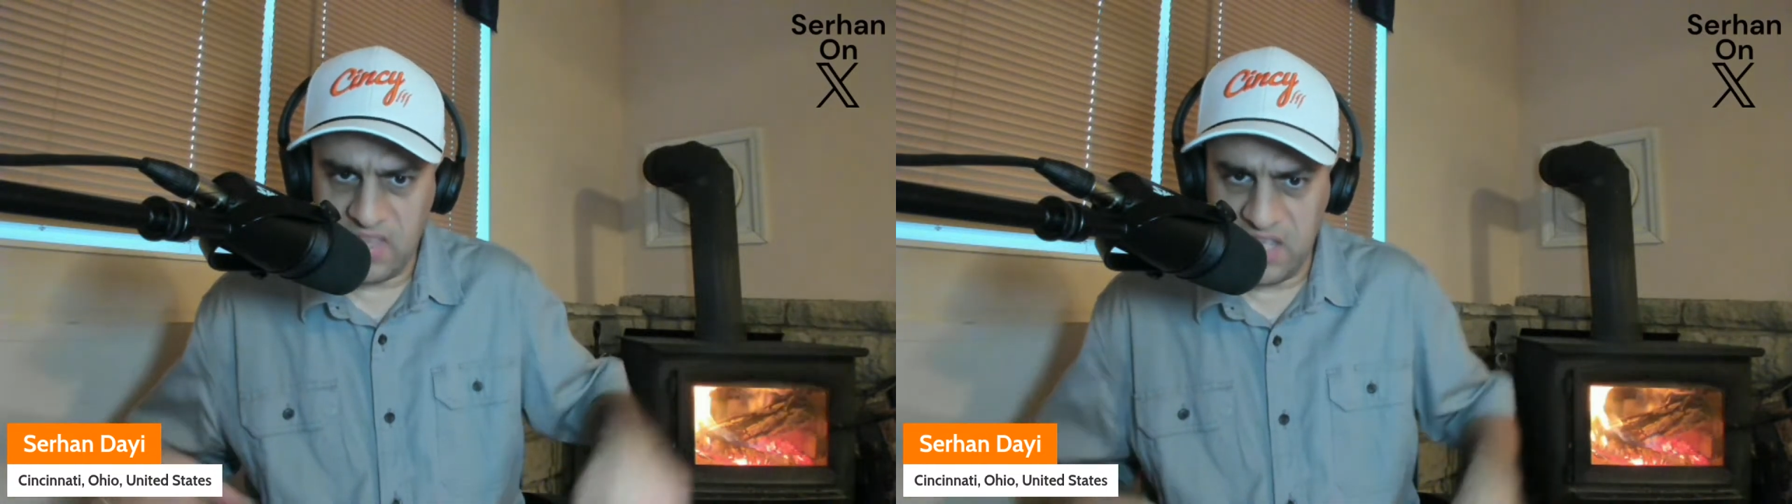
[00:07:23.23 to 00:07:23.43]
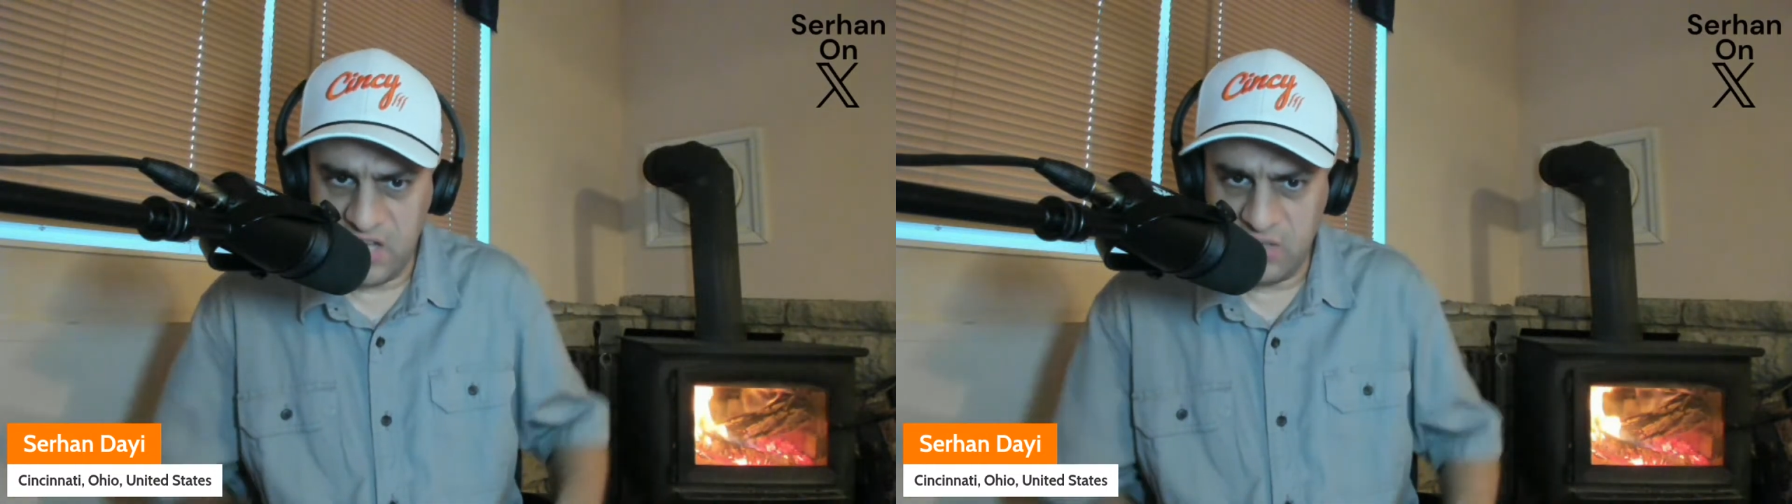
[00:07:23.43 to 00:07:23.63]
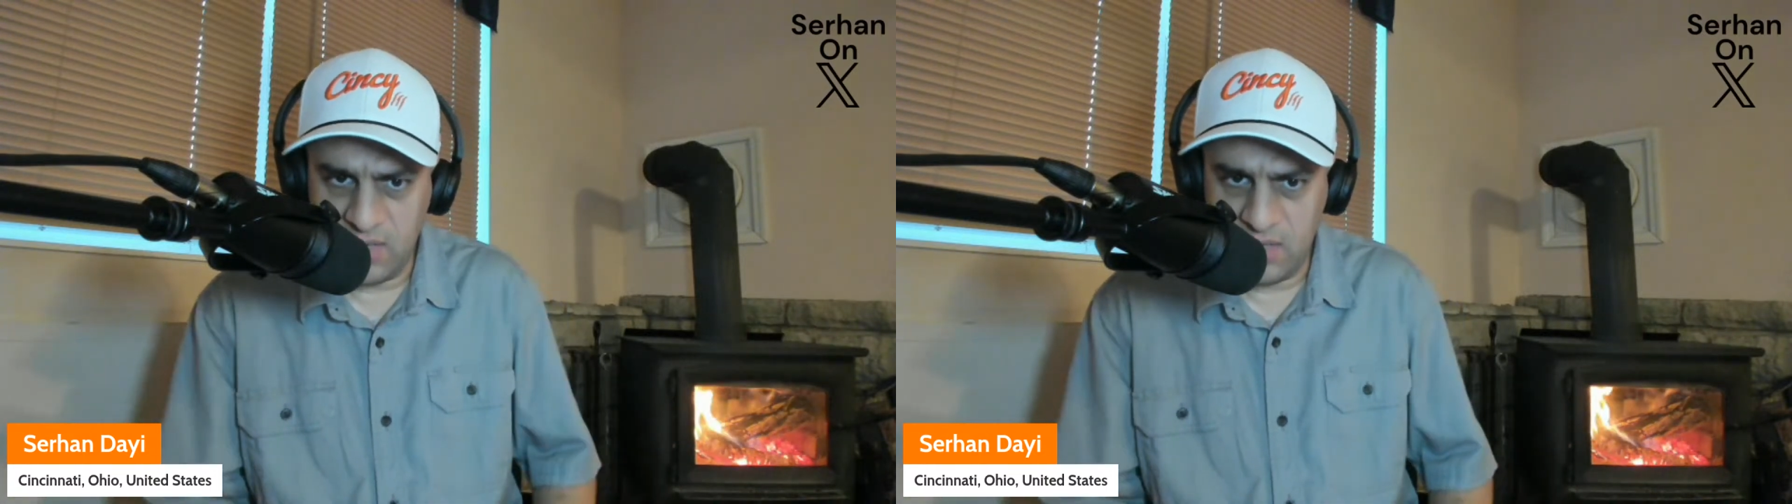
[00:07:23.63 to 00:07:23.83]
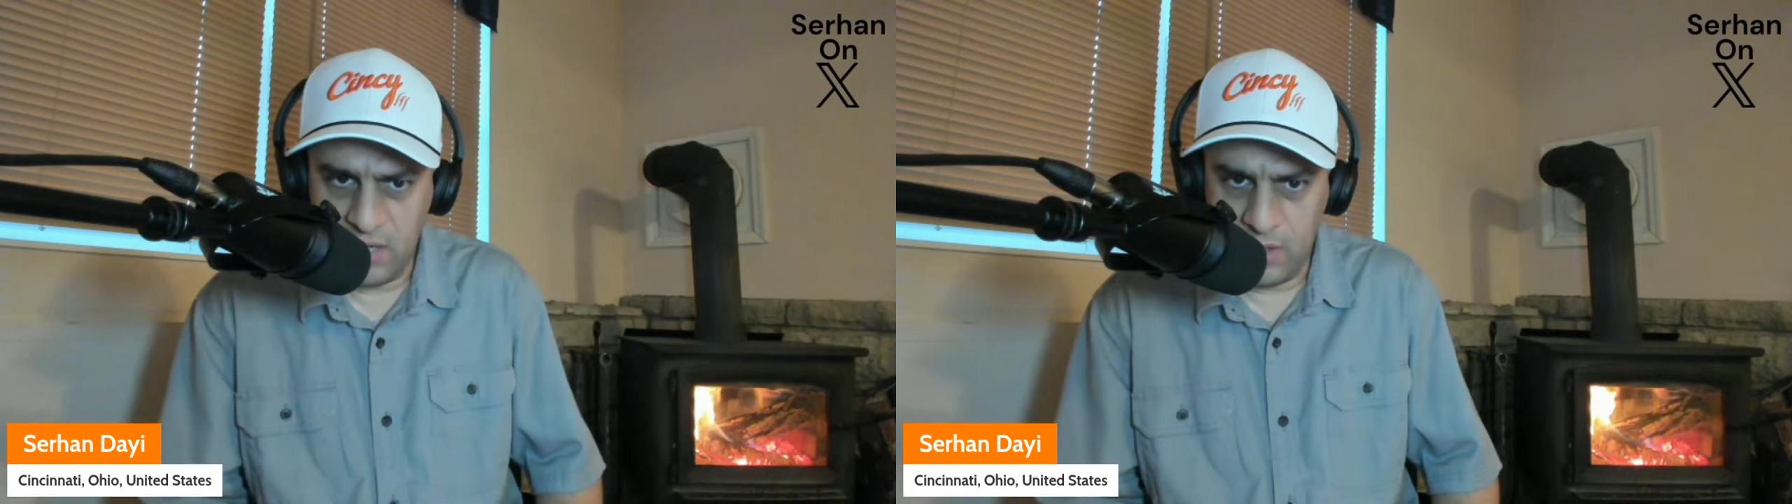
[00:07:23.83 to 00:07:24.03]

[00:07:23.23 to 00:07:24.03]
on the edge right